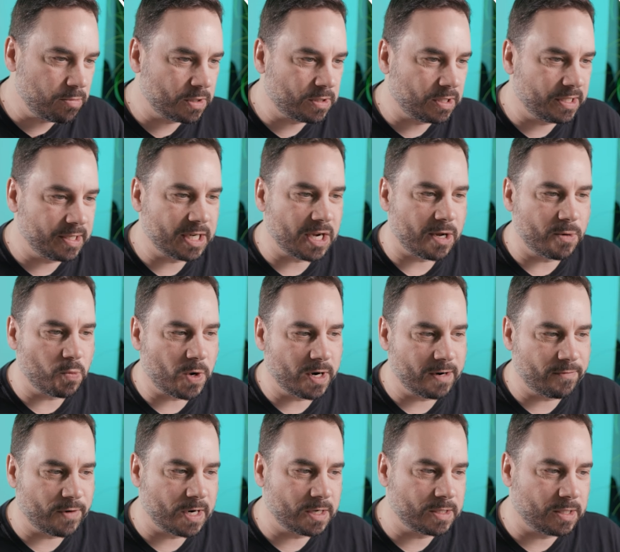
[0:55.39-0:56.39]
click on one
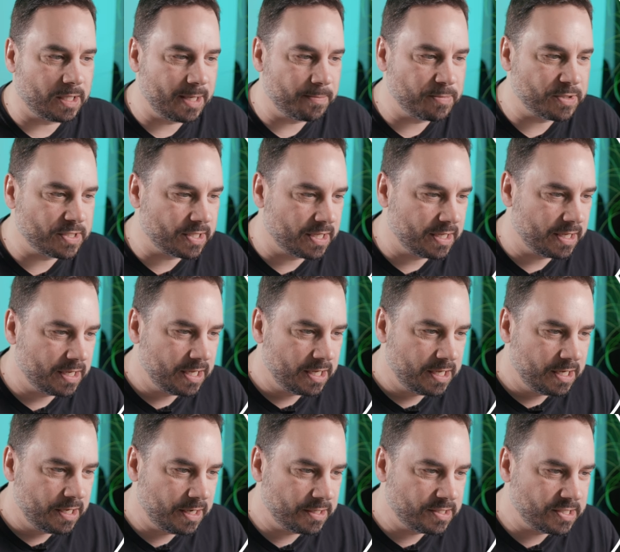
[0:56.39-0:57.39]
of our clips.
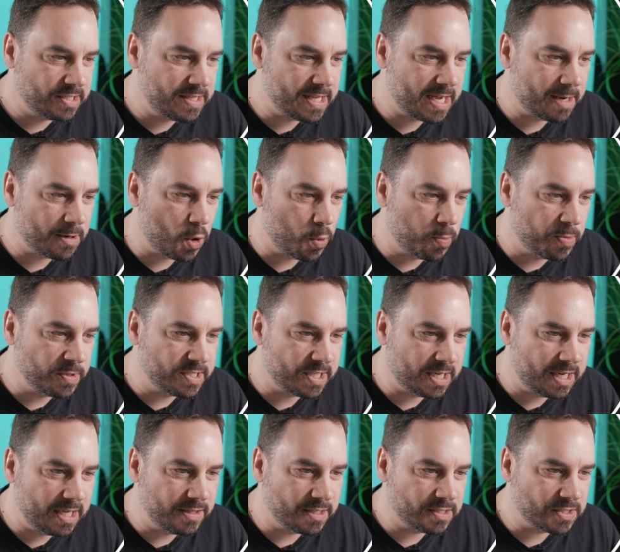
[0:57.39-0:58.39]
You can see that opens
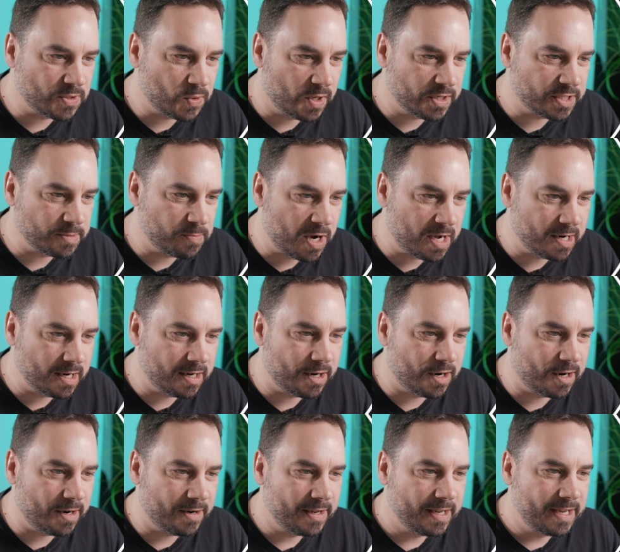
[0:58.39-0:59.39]
it in the source
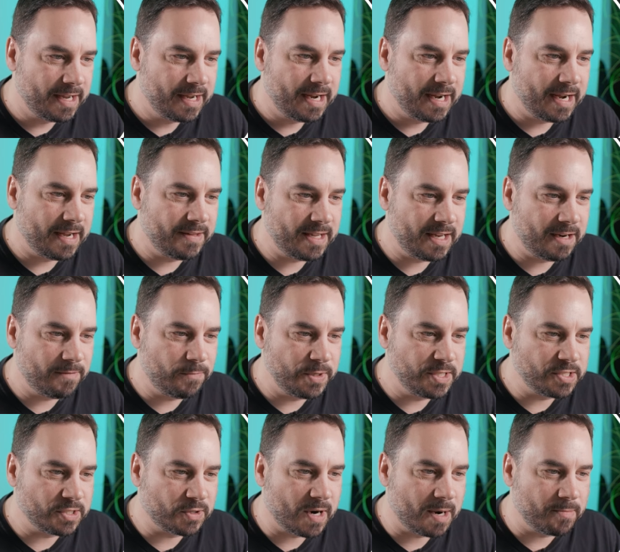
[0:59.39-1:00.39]
monitor. And then if we
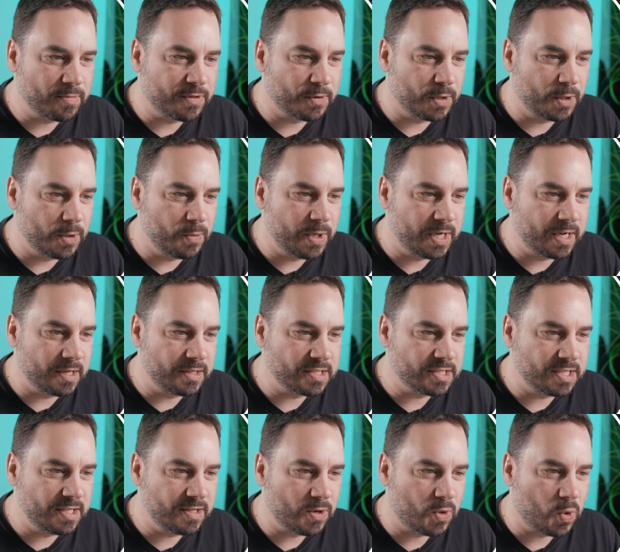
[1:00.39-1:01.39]
scrub through, we can
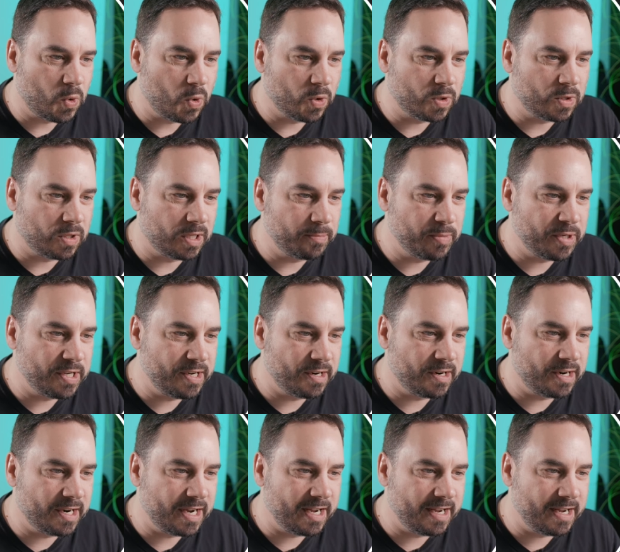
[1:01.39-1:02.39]
see the whole clip here.